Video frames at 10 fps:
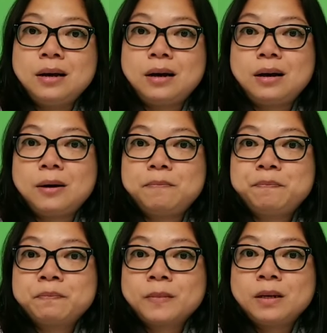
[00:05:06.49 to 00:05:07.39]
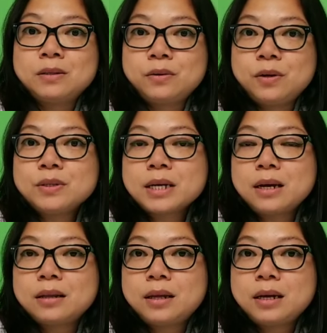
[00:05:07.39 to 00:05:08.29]
Um, so those kind
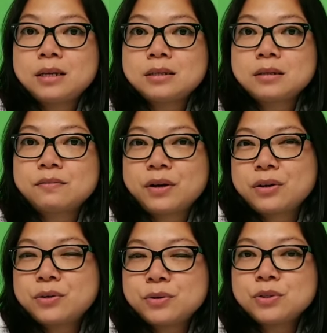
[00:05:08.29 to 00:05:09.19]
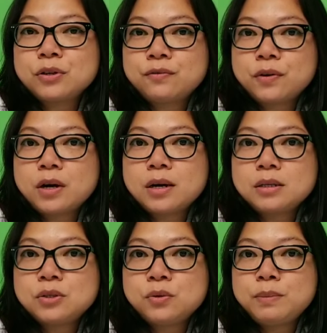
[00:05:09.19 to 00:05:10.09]
of things is, is very crucial for
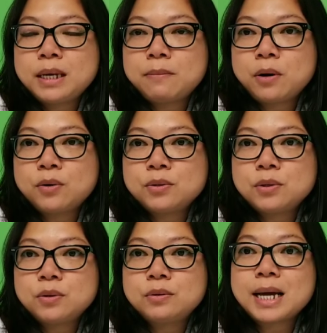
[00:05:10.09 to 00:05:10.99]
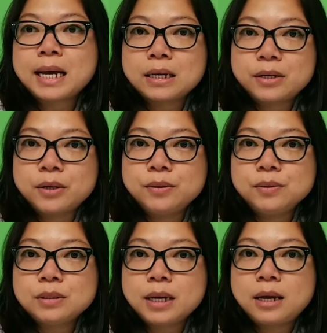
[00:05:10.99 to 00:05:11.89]
us to be able to
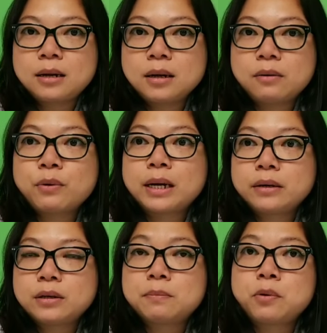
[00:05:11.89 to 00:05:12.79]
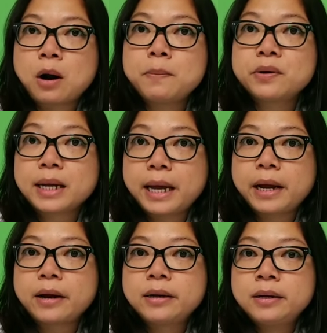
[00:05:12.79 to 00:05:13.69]
diagnose and uh, render the proper
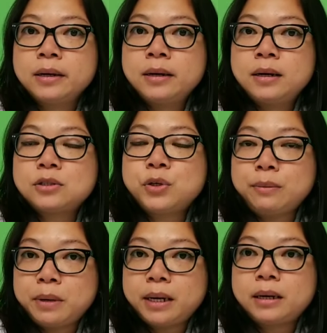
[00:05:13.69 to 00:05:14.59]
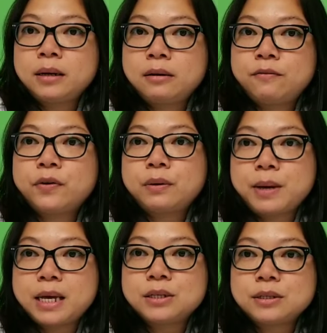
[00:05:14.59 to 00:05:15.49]
care treatment for the
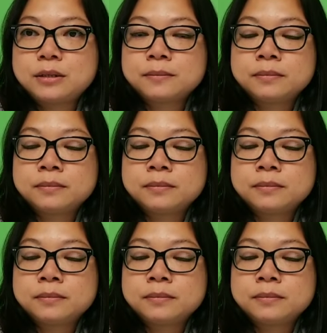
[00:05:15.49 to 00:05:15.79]
patient.